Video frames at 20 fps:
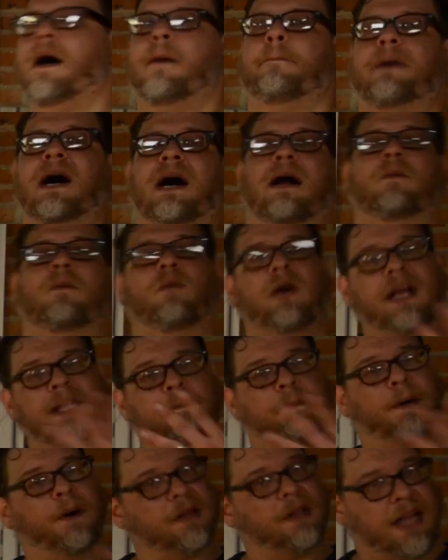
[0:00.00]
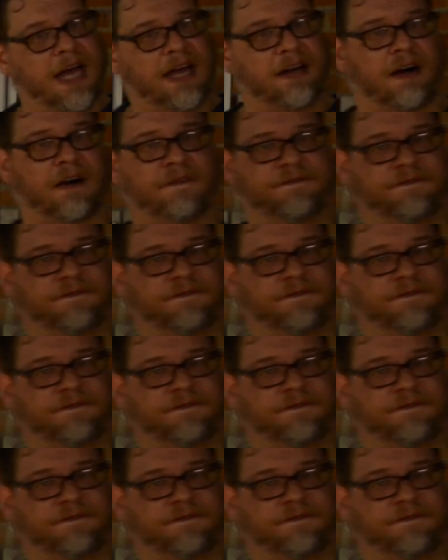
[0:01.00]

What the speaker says: But we can pull out our